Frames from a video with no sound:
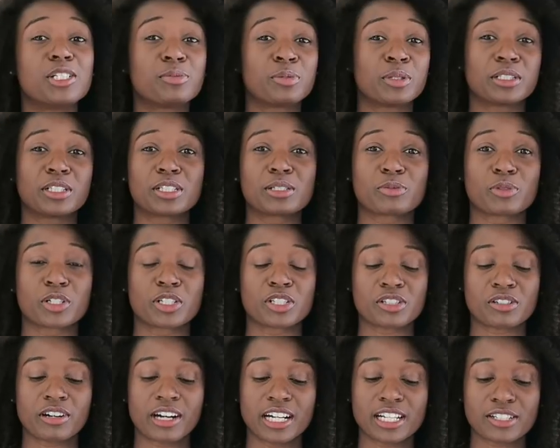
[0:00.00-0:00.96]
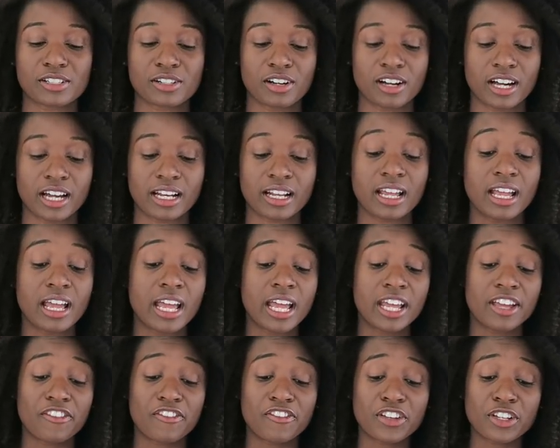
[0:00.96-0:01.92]
and you put this moisturizer on.
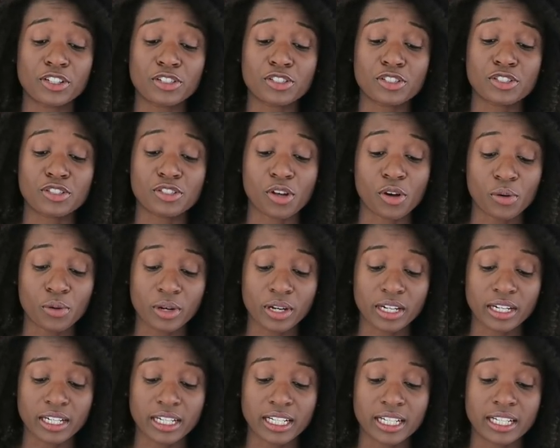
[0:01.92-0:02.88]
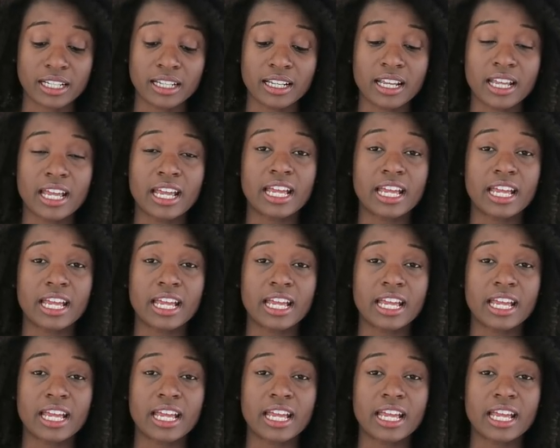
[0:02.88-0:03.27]
It feels so good.